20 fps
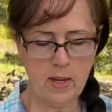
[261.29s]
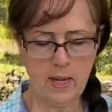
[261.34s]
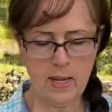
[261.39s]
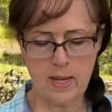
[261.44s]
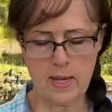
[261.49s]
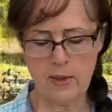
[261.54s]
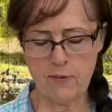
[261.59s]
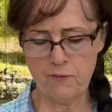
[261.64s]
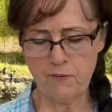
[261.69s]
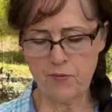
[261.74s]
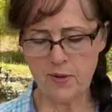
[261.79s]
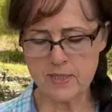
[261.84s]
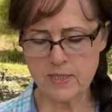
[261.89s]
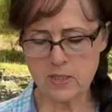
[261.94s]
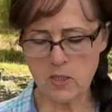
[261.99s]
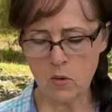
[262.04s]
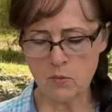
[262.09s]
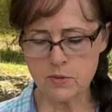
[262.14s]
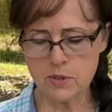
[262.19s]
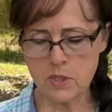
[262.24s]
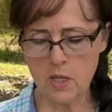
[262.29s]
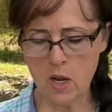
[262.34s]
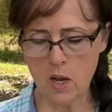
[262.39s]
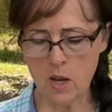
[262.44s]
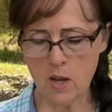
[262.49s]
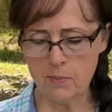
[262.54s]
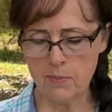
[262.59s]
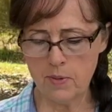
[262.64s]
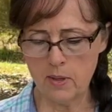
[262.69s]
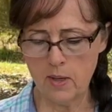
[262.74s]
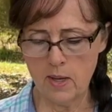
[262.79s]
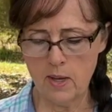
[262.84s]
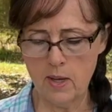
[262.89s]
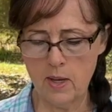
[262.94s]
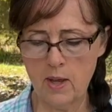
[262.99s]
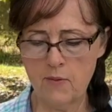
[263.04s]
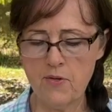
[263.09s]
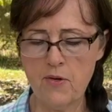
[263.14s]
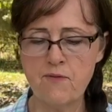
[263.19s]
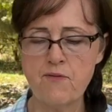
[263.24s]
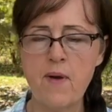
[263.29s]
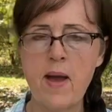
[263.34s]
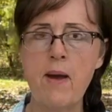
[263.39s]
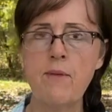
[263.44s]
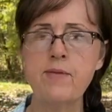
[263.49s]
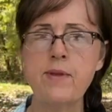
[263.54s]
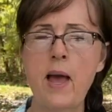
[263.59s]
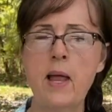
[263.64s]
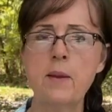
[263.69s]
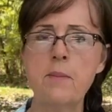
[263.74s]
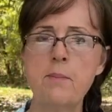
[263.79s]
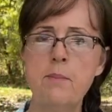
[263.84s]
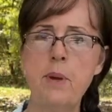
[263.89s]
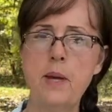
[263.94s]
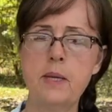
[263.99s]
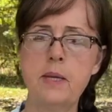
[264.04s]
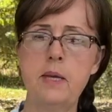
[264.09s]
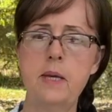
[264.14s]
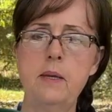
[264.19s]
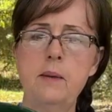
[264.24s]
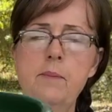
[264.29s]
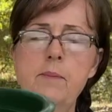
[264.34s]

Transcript: It fits on top of a 5-gallon bucket.